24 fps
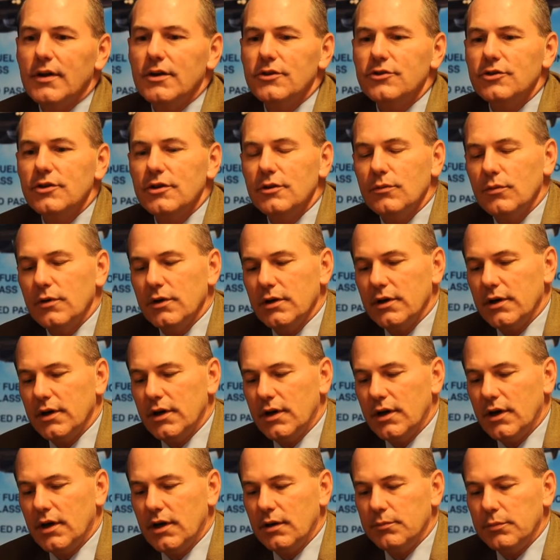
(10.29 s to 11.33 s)
Sure. We're
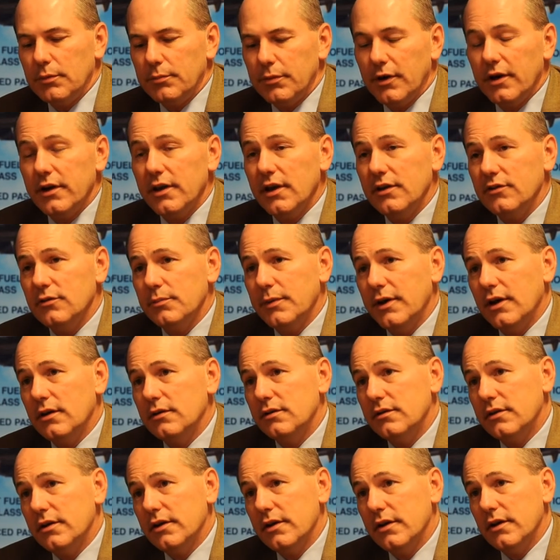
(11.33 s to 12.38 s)
Bombardier is about
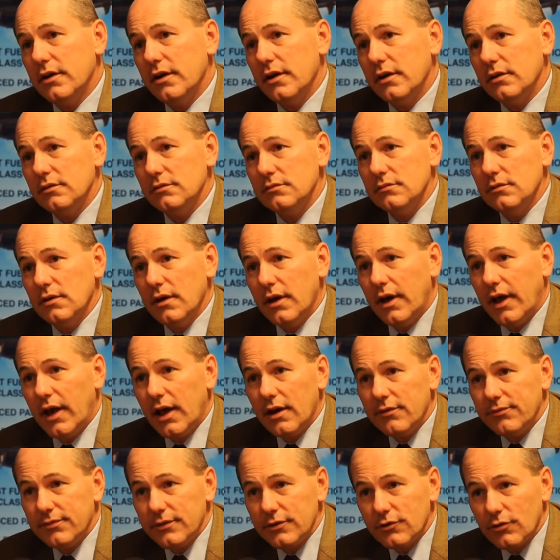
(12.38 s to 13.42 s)

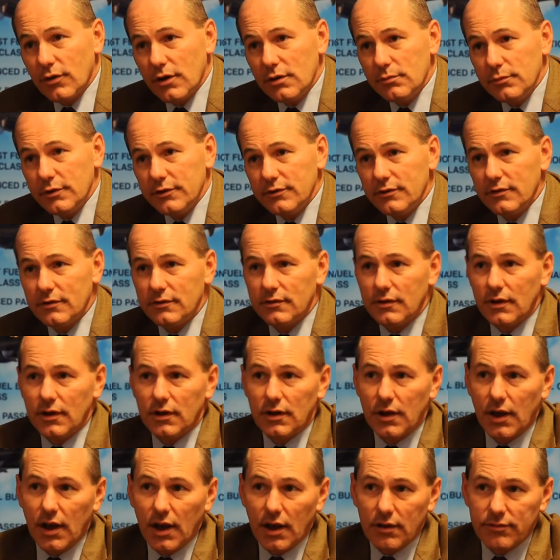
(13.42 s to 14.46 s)
half a train business
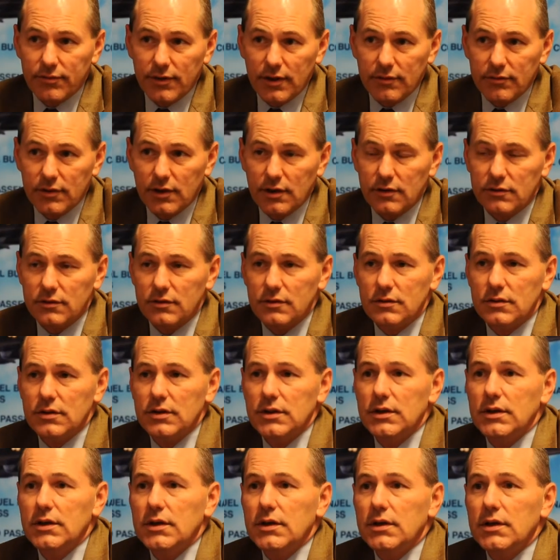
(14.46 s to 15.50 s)
and half aviation.
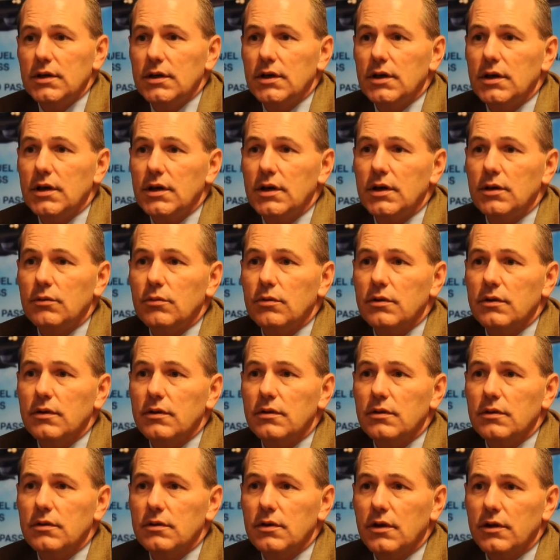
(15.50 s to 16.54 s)
We're the
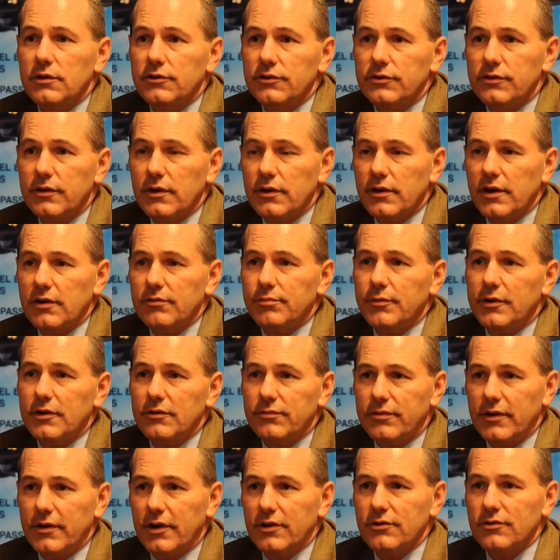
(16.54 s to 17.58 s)
third largest aircraft
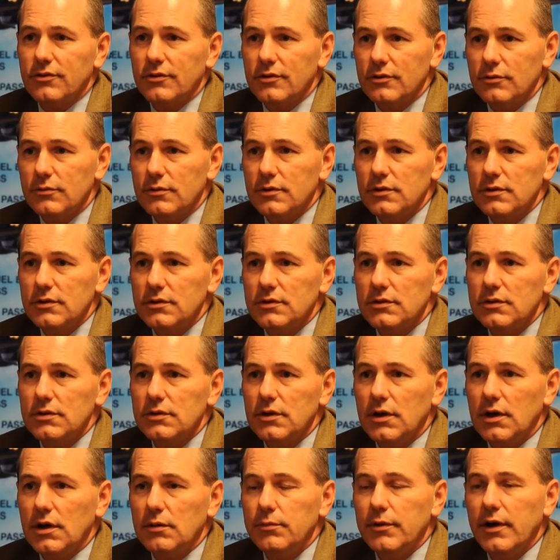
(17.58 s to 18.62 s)
manufacturer in the world,
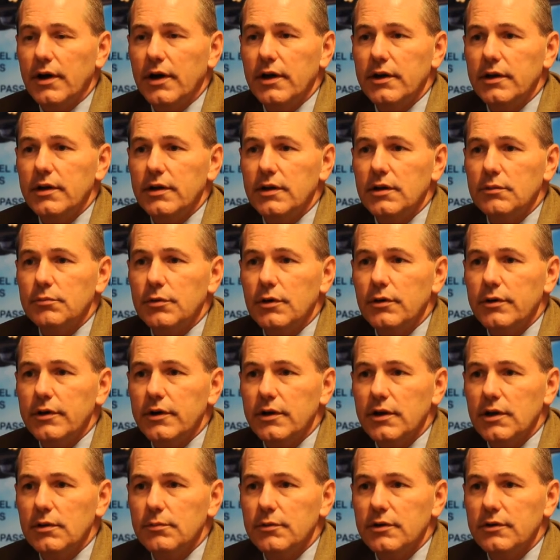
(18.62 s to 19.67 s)
behind Boeing
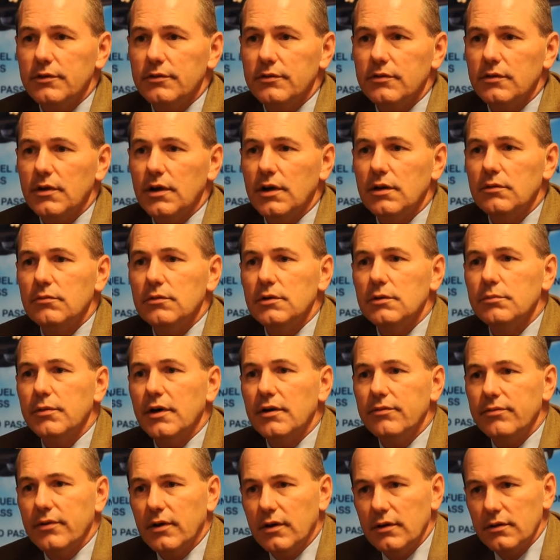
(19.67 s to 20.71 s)
and Airbus, and we're
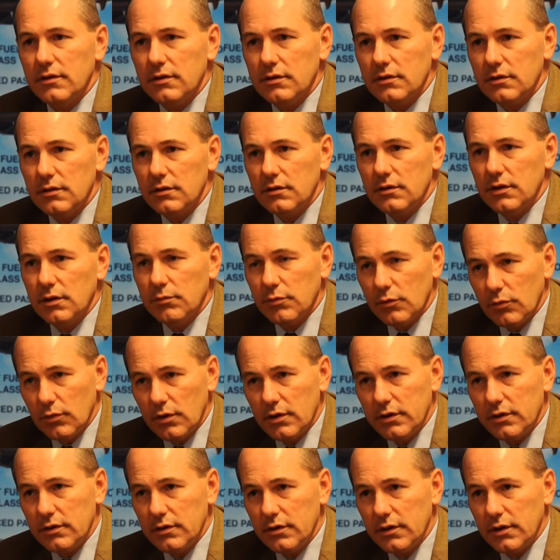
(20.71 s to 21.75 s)
by far the number
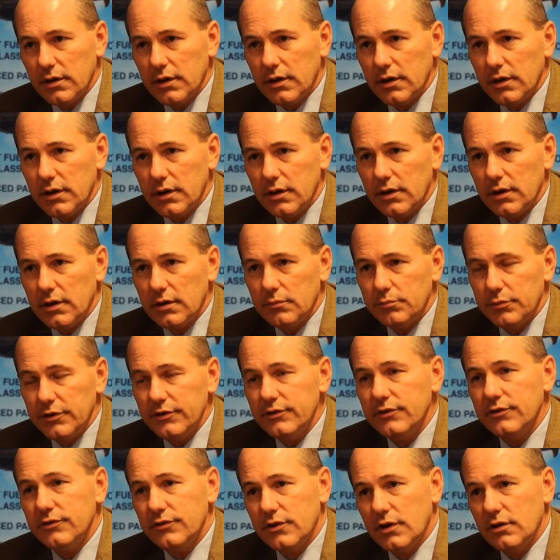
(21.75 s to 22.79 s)
one
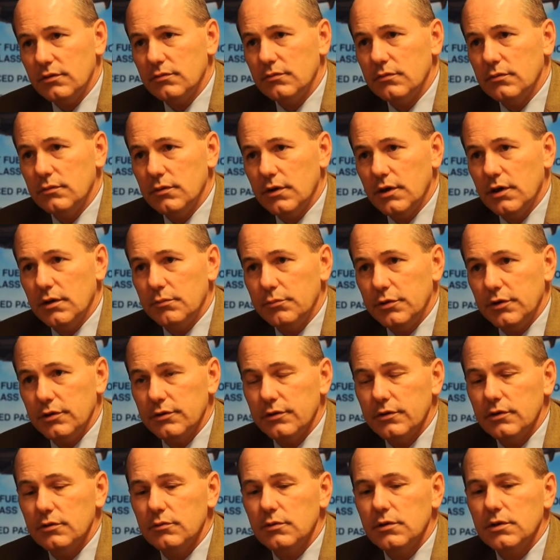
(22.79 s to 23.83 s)
business jet
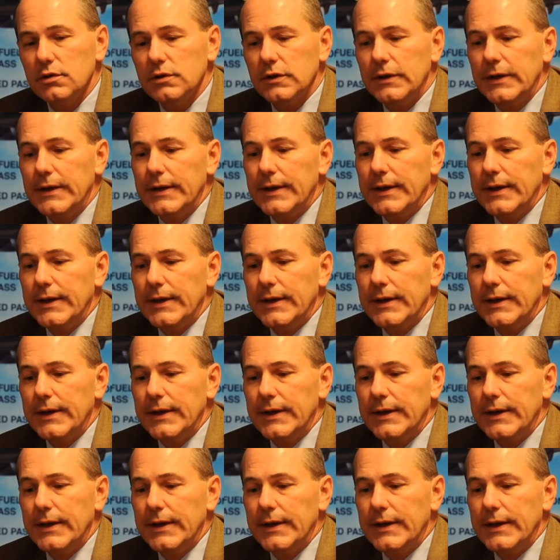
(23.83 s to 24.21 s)
builder in the world,